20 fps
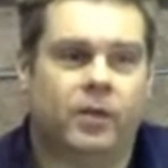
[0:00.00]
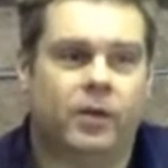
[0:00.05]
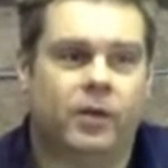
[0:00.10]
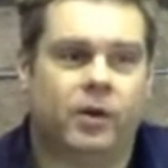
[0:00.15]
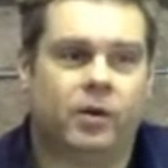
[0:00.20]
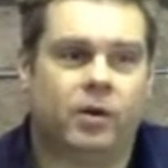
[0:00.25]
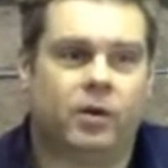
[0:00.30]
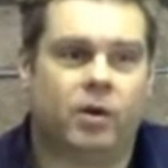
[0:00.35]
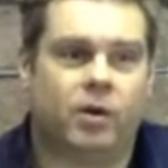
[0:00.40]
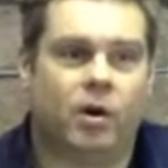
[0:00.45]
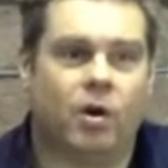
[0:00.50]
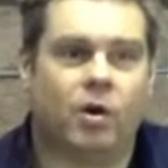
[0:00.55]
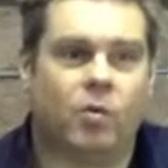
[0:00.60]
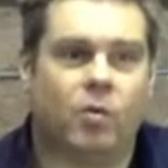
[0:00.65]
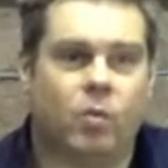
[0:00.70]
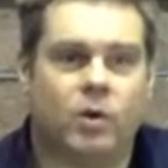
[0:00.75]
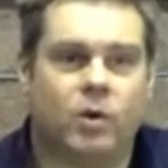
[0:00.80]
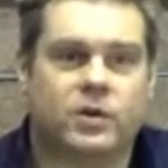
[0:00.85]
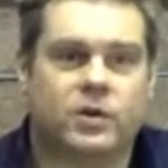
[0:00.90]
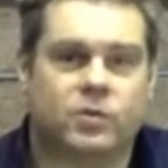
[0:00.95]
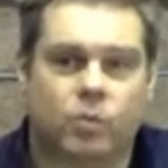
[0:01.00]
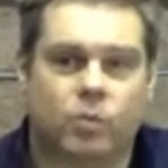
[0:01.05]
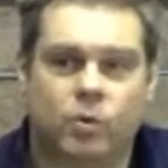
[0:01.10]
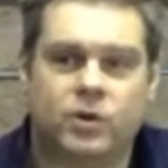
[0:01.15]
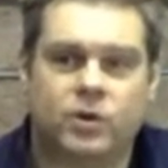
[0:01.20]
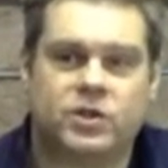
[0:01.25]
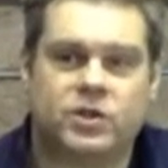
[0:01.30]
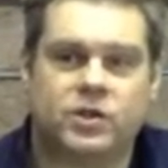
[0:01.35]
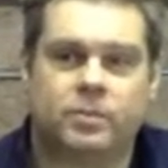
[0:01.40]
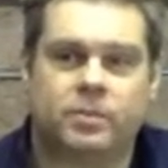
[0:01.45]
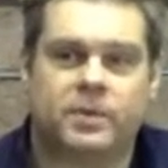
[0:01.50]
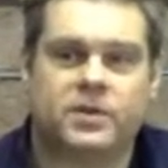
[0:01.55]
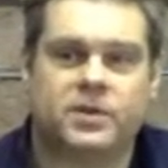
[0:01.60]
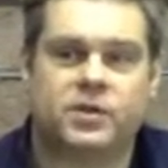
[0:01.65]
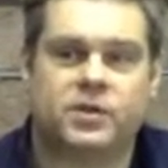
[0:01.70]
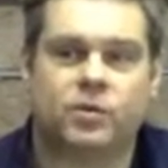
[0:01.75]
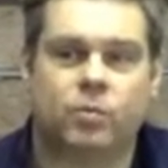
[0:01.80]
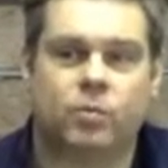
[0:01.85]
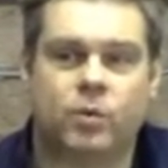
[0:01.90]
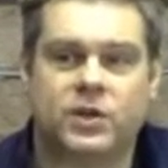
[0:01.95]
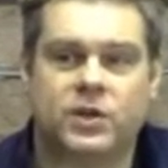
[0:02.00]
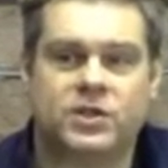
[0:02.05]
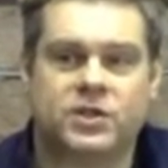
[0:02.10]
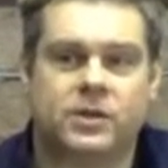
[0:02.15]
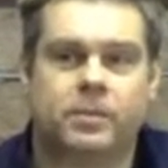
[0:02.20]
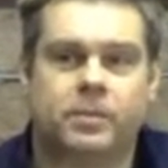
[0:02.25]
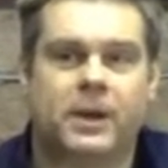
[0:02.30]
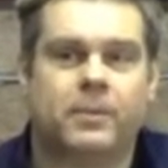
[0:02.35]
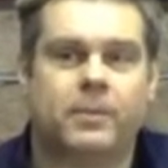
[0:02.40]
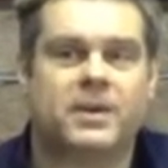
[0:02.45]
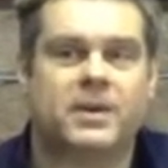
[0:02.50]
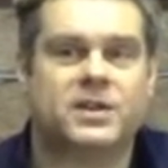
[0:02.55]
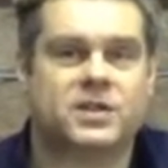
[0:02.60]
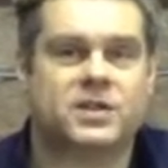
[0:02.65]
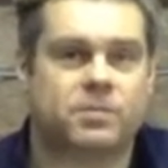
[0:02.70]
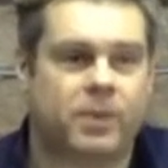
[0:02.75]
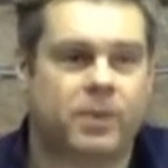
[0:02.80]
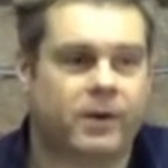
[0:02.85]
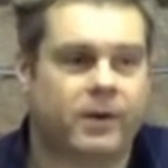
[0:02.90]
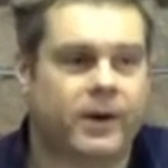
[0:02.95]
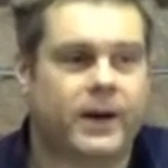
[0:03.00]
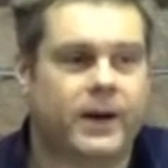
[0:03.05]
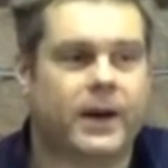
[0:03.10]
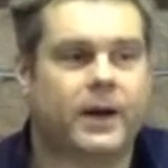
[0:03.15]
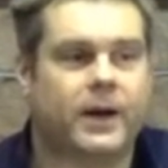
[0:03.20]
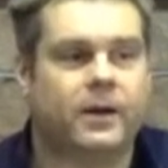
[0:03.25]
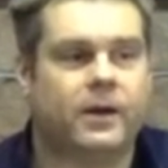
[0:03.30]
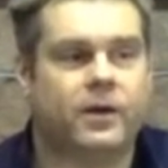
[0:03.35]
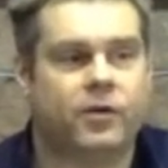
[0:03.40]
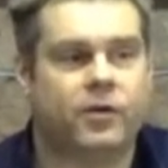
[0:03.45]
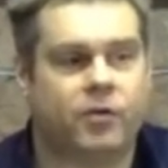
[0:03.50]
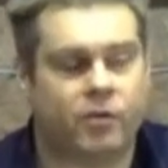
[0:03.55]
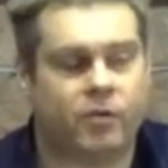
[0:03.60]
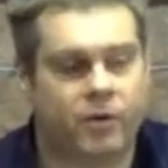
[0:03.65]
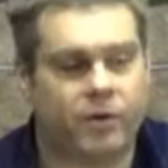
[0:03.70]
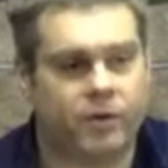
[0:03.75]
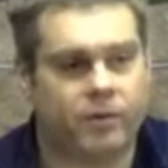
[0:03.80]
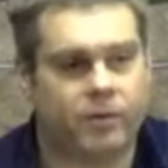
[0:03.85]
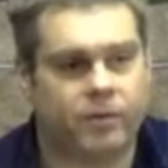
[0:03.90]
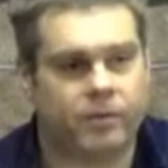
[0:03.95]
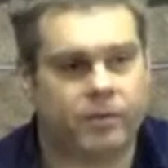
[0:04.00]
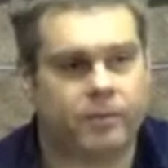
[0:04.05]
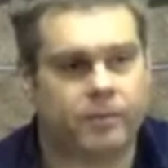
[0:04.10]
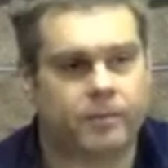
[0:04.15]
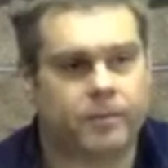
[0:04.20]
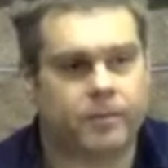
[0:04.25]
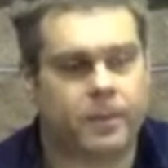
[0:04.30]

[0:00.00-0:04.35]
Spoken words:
that God wants worshipers who worship him in spirit and in truth.